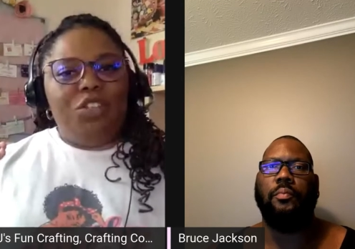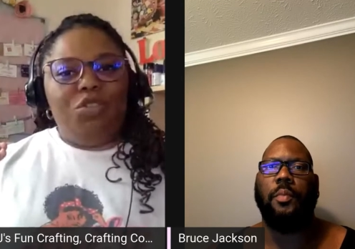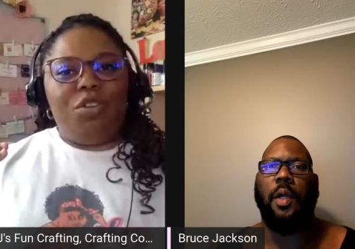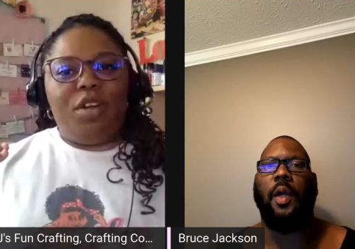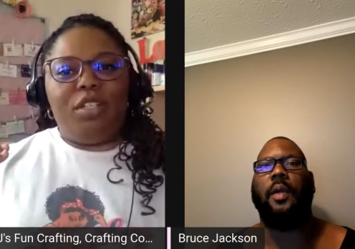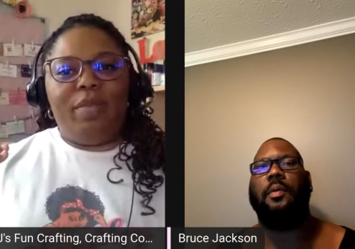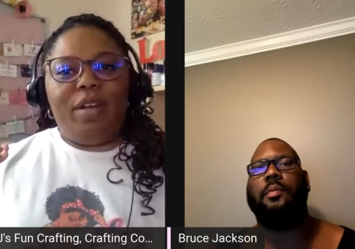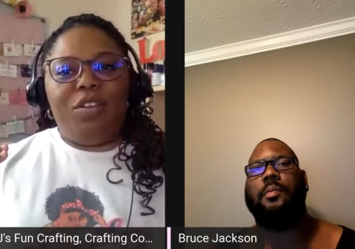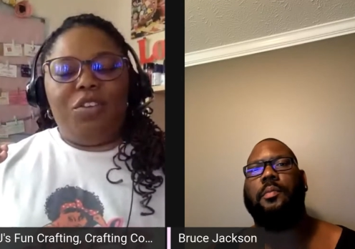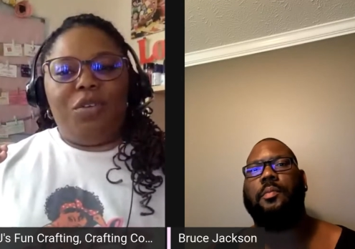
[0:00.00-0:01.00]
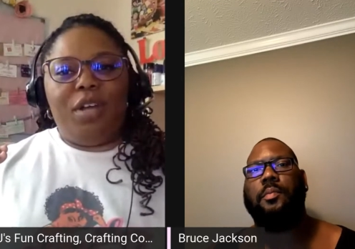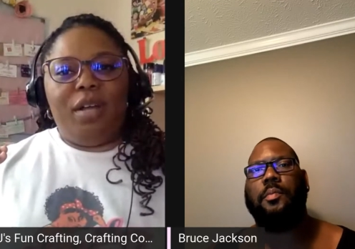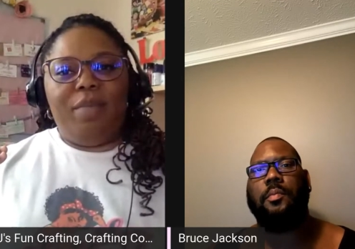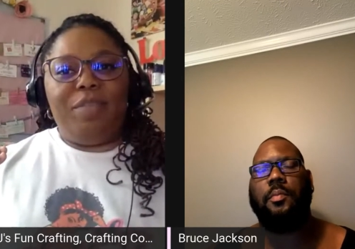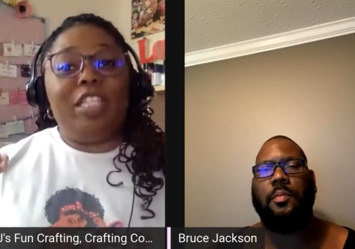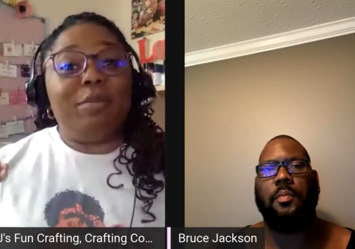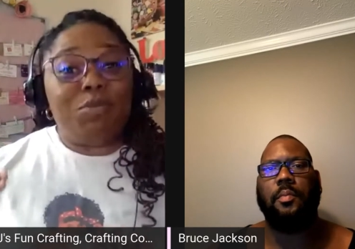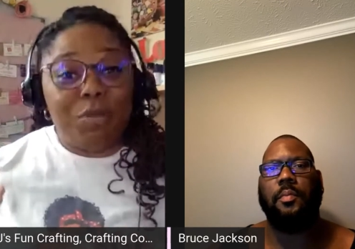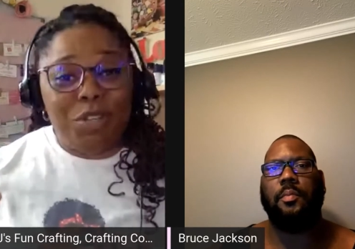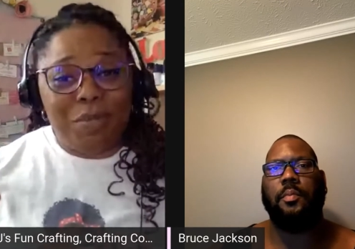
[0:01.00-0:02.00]
Speaker 1: you talked okay. about your um the
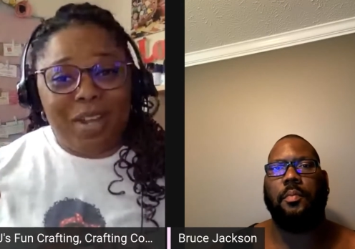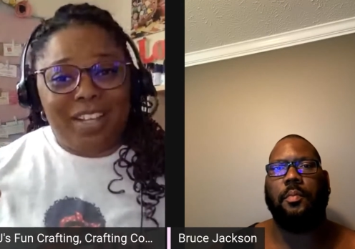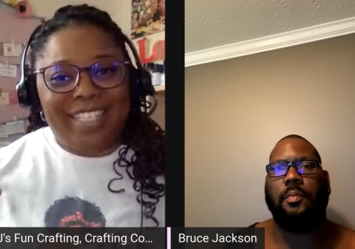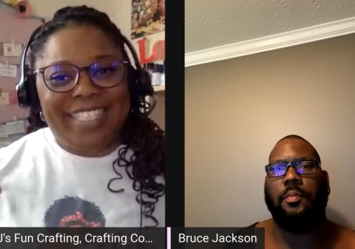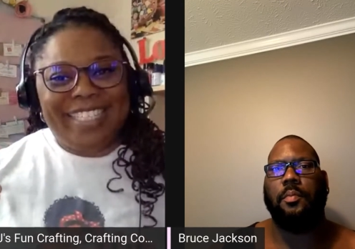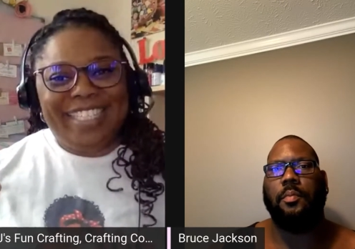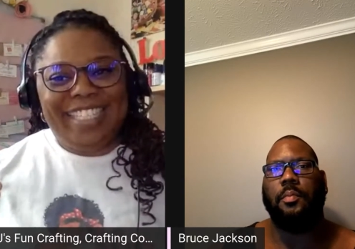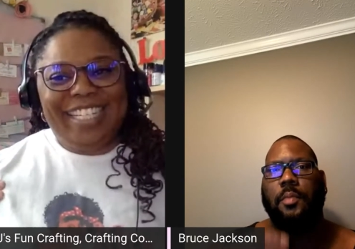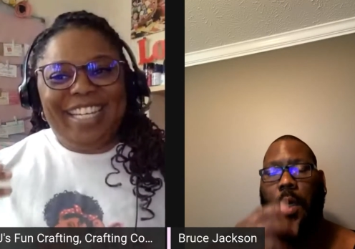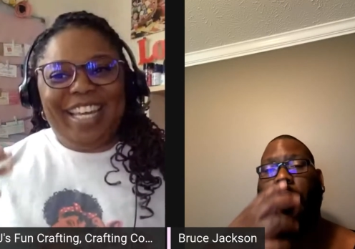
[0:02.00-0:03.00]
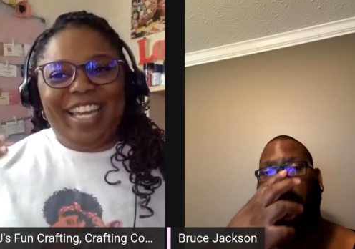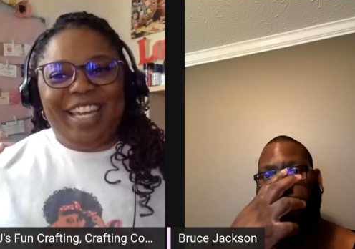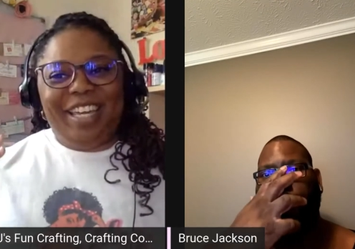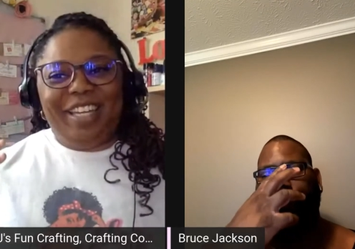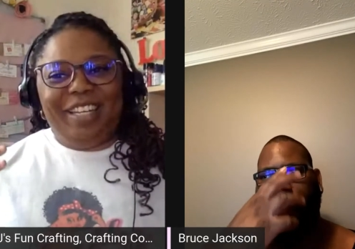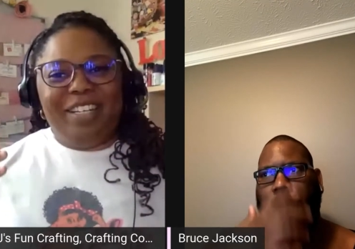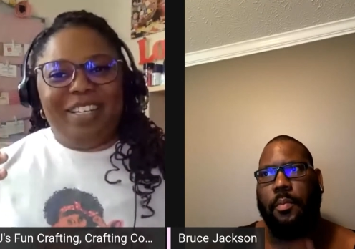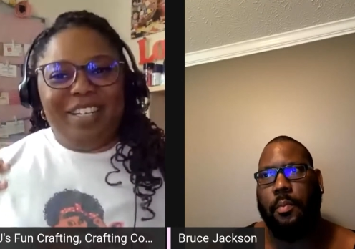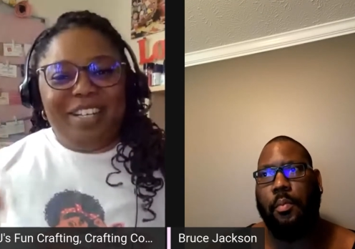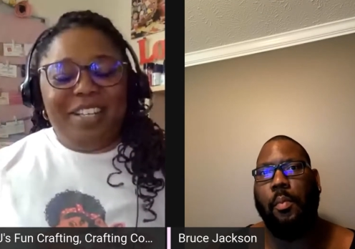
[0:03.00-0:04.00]
subscription box. Okay. And yeah.
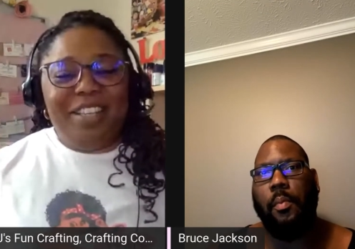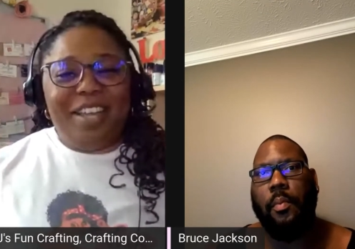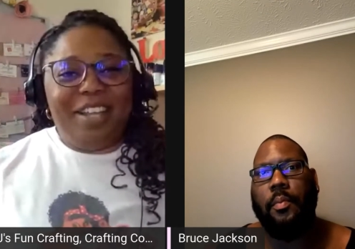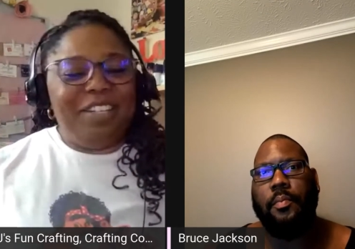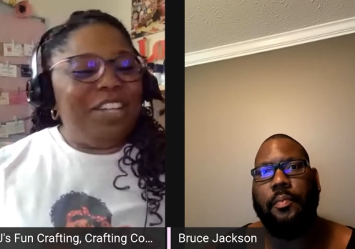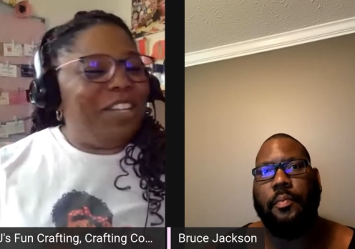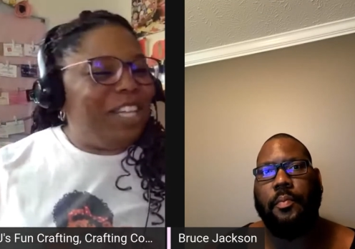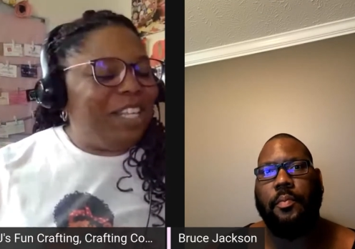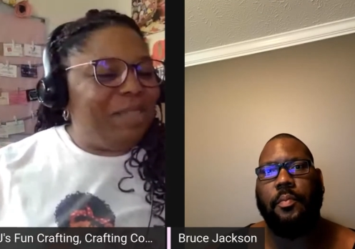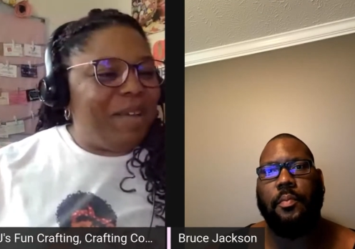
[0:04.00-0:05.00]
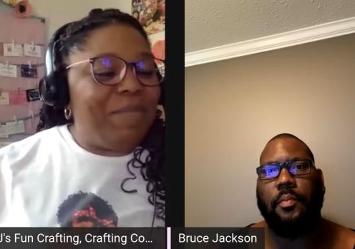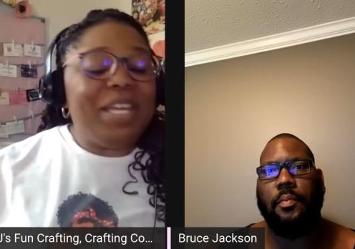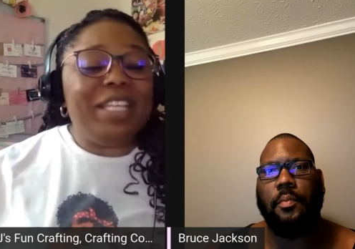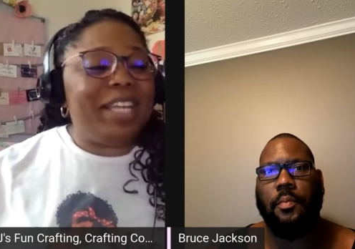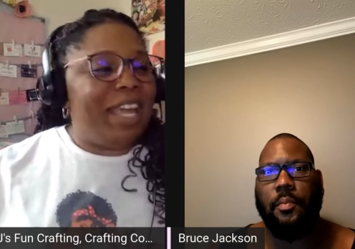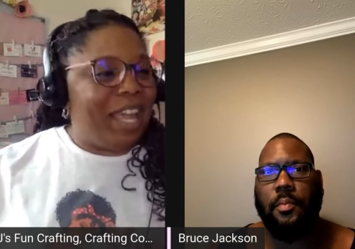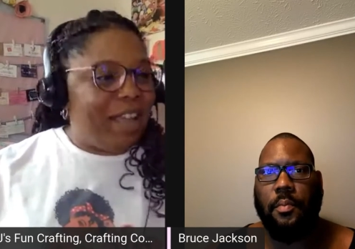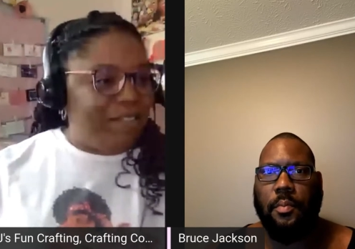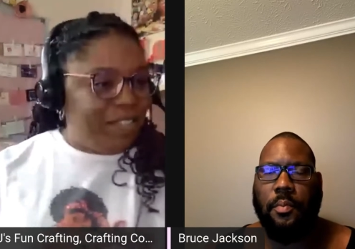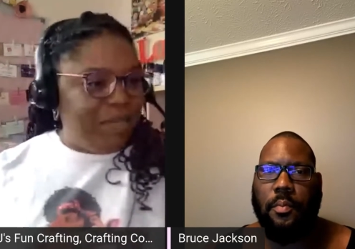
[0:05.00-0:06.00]
that tell tell us about because I
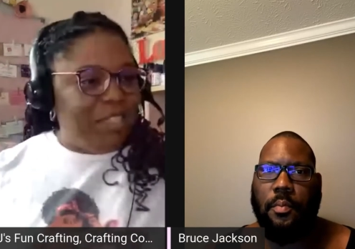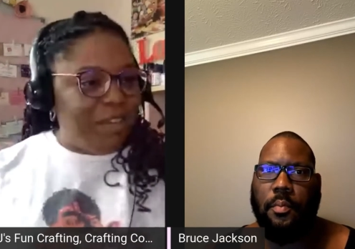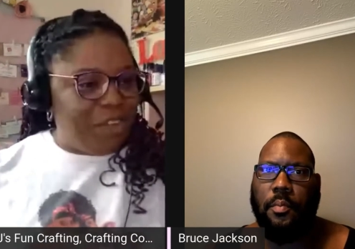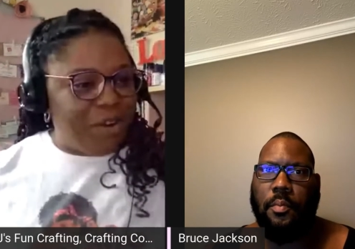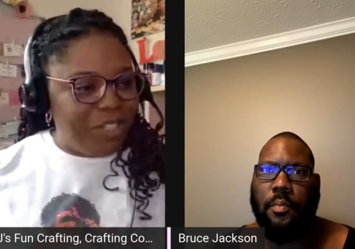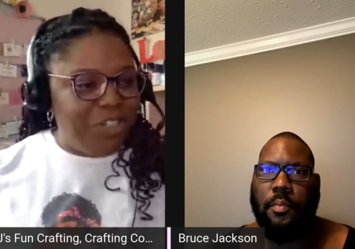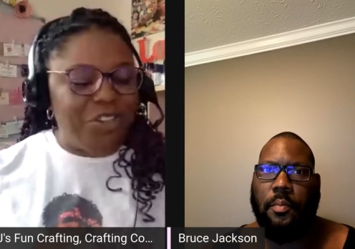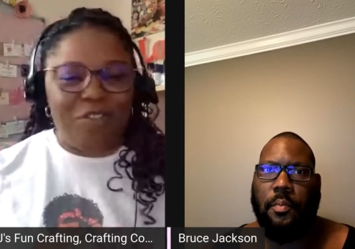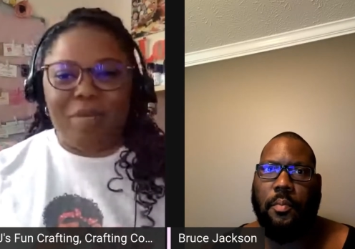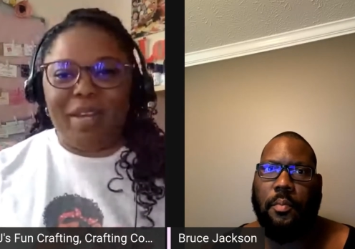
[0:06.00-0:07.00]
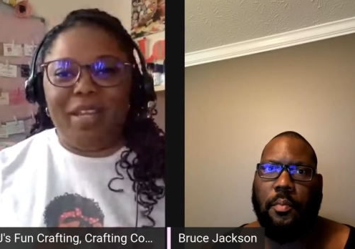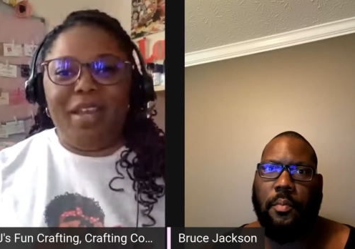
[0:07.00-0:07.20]
have some stuff here. I was going to show everybody